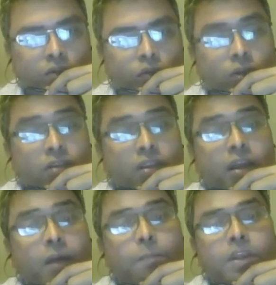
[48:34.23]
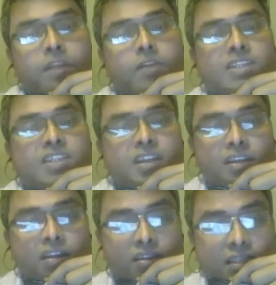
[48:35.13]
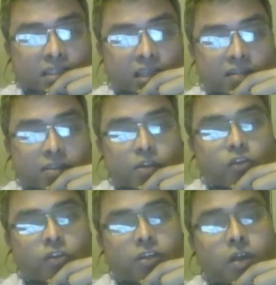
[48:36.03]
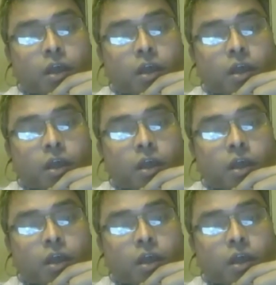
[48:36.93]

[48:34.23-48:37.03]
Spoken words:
so that the company will generate the sales, so that